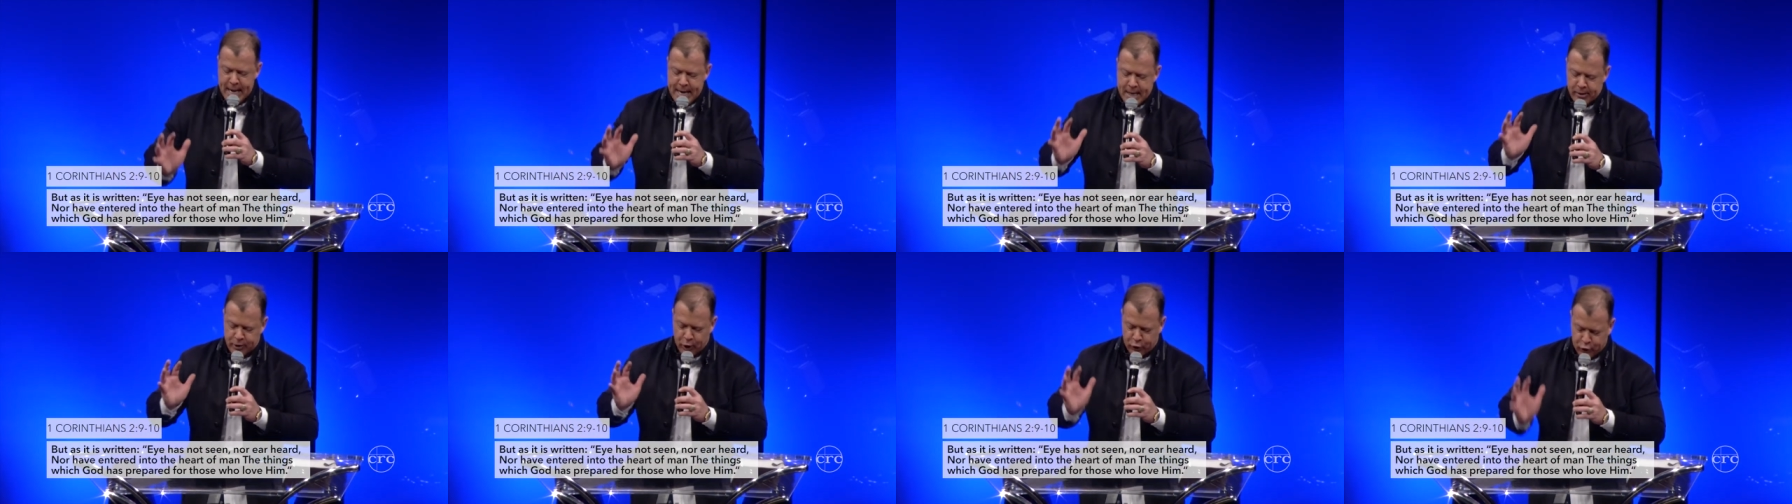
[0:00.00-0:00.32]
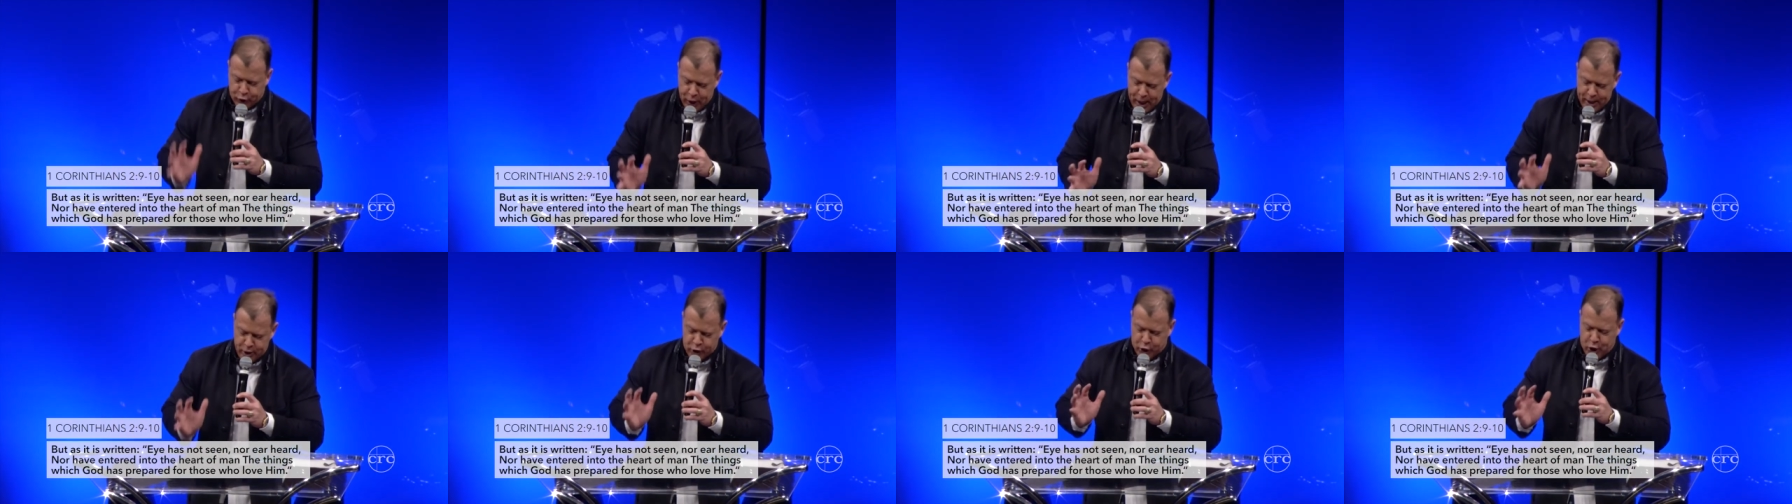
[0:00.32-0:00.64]
the
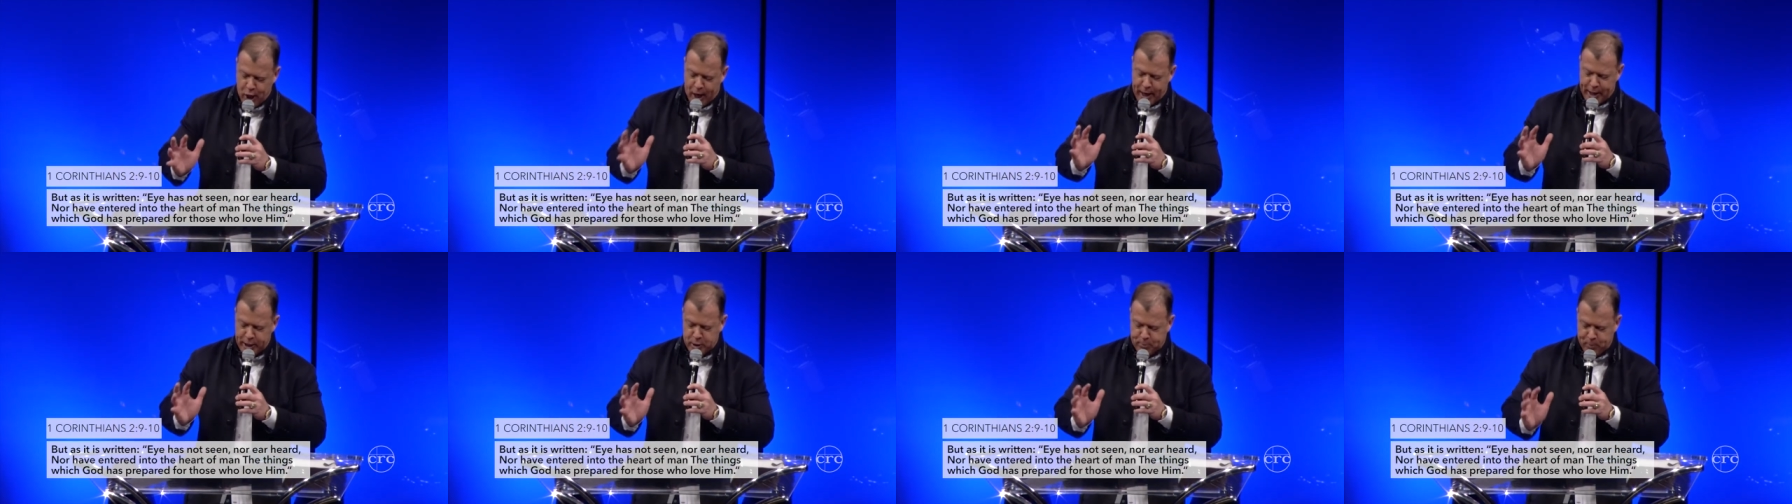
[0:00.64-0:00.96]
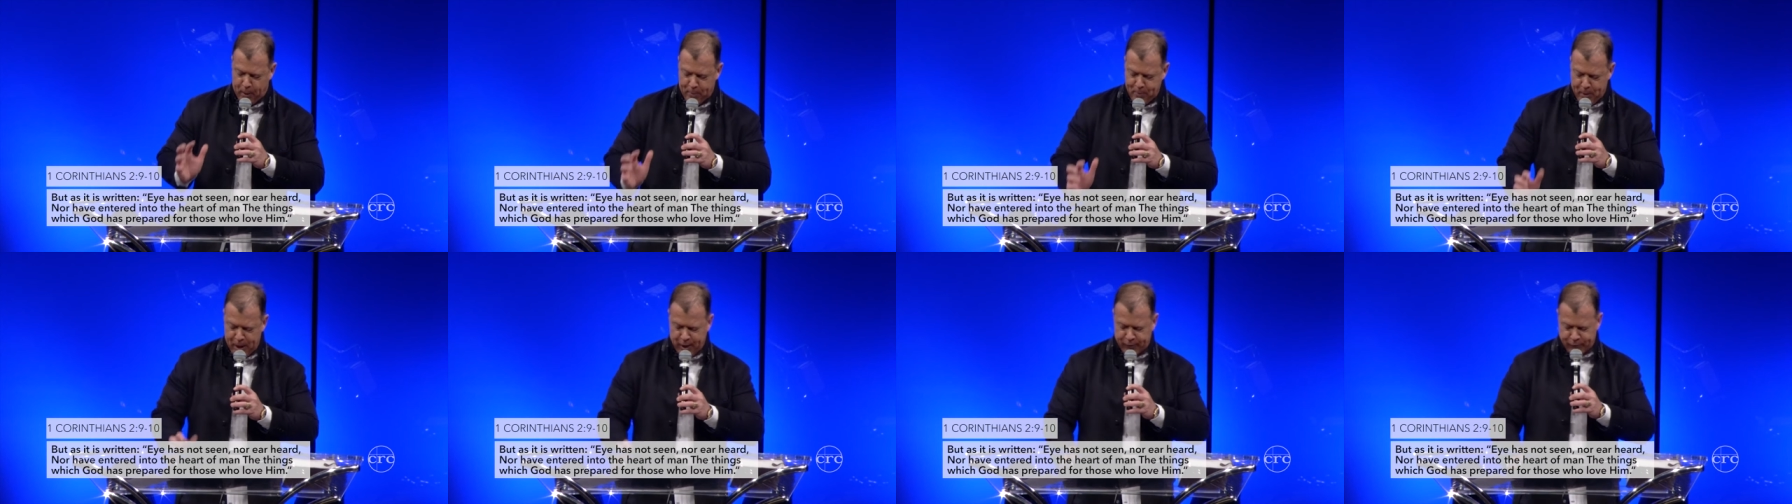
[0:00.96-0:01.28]
things God has
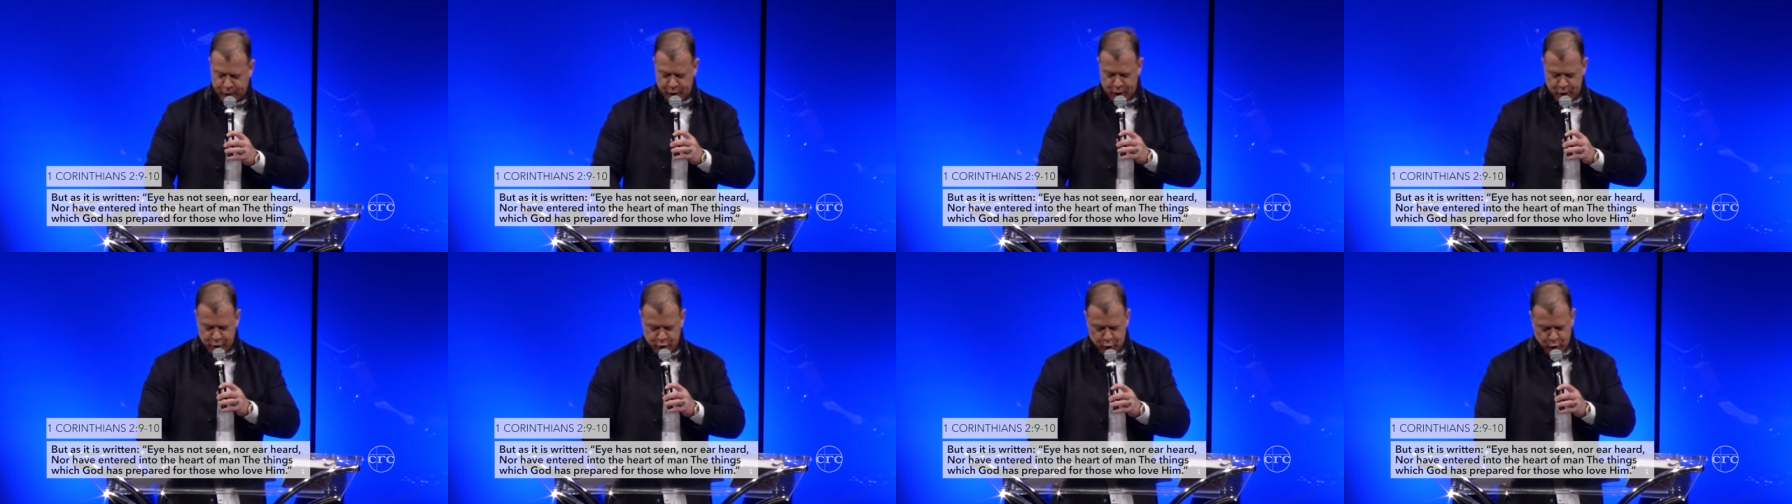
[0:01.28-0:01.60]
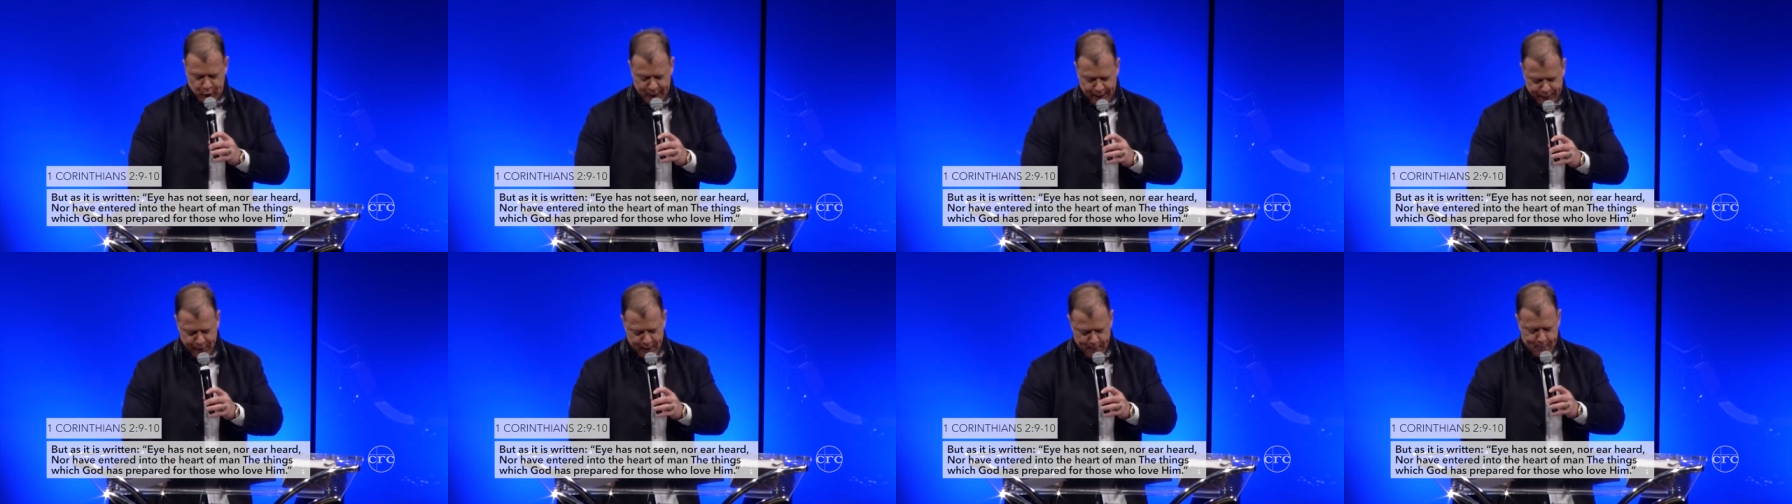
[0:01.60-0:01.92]
prepared for those who
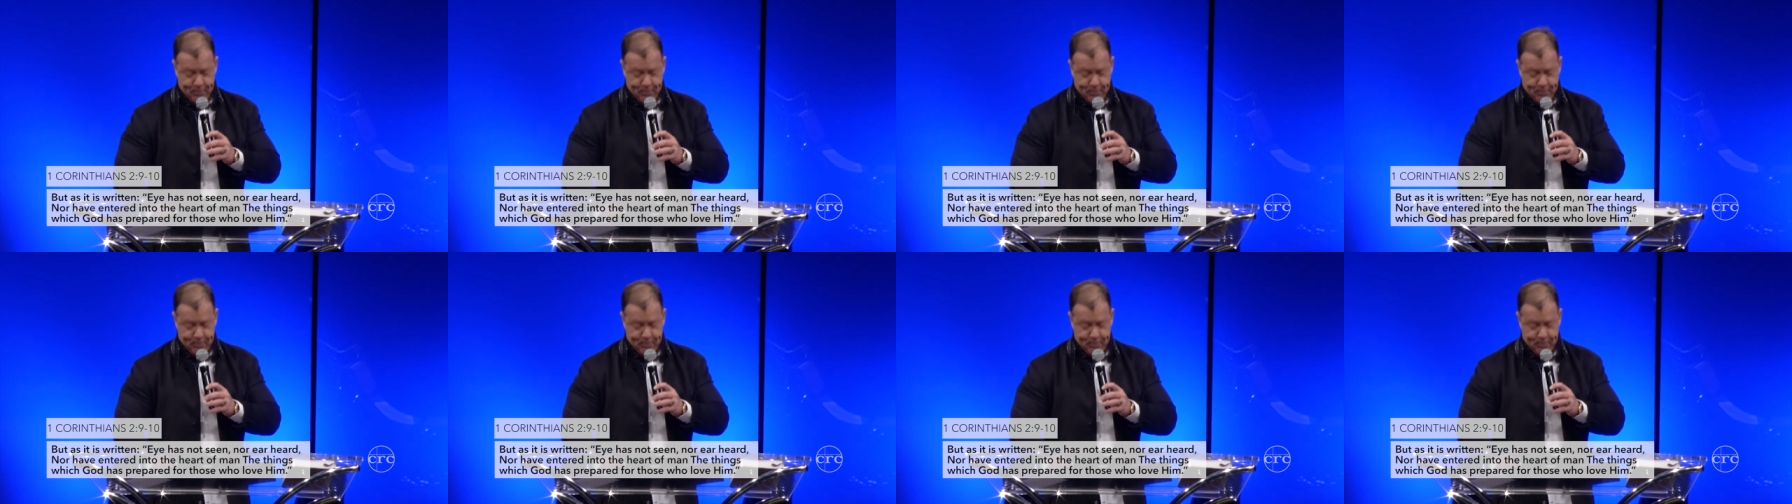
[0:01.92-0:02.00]
love him.